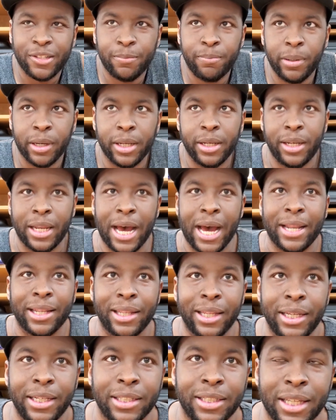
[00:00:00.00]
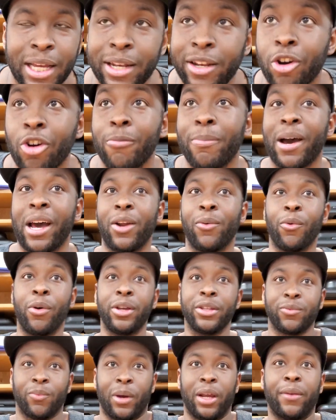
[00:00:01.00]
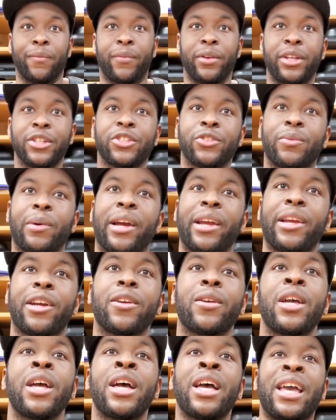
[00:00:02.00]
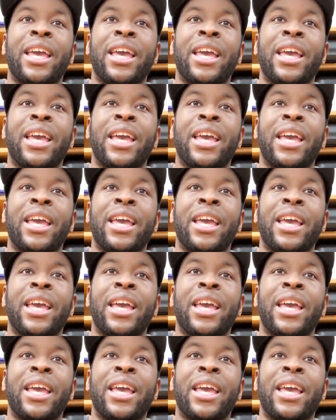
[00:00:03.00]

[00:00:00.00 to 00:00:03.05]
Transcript: But not least, I know everybody waiting for this one right here.